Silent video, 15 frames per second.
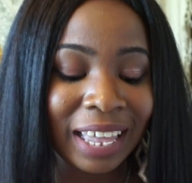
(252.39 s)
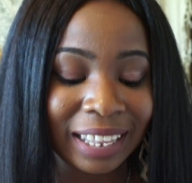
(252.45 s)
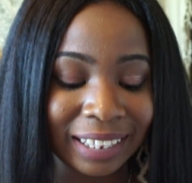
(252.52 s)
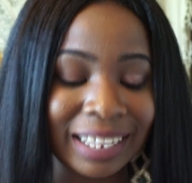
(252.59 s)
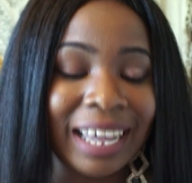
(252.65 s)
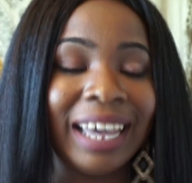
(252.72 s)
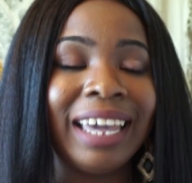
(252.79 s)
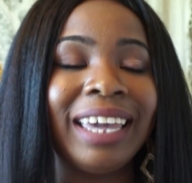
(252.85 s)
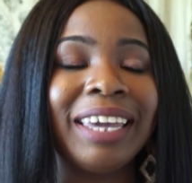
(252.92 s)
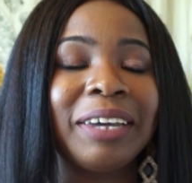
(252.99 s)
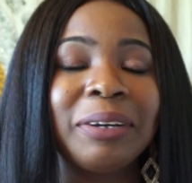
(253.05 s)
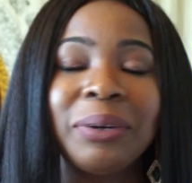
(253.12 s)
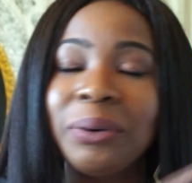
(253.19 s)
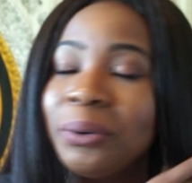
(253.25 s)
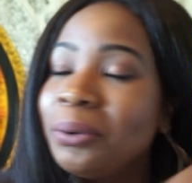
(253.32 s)
Like,
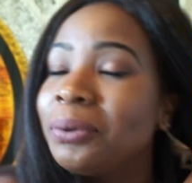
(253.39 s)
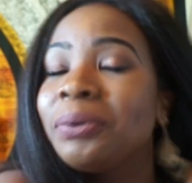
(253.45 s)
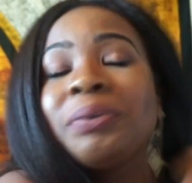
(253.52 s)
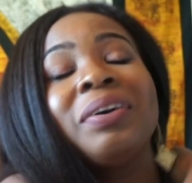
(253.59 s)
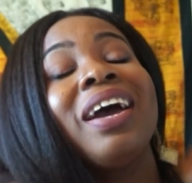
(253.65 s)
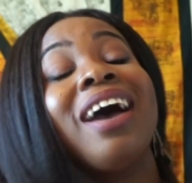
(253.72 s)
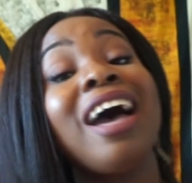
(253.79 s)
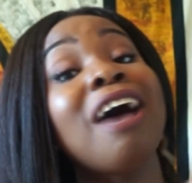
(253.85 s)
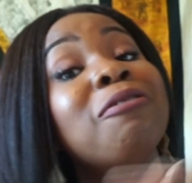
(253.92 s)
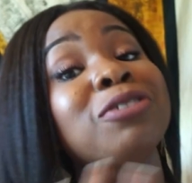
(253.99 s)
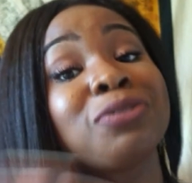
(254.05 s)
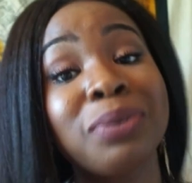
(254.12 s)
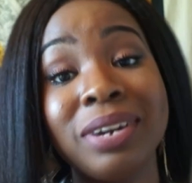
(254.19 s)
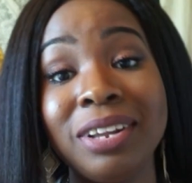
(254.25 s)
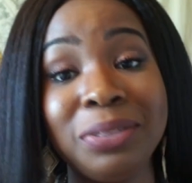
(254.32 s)
whew, I
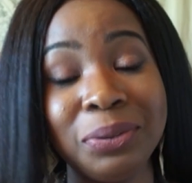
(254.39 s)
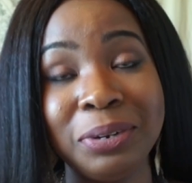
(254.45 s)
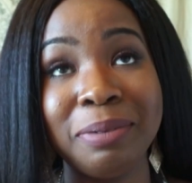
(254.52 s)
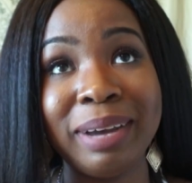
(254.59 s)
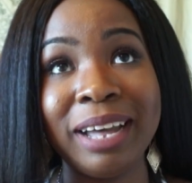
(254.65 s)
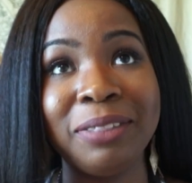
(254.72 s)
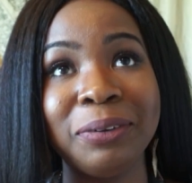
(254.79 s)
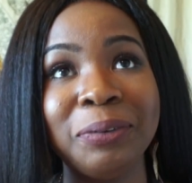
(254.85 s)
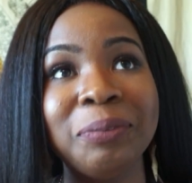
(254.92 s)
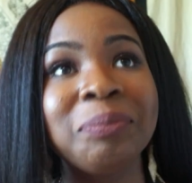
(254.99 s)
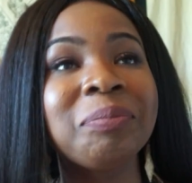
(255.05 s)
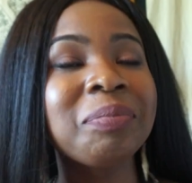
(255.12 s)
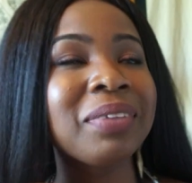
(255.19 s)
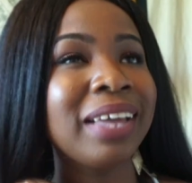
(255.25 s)
was running through the bathroom.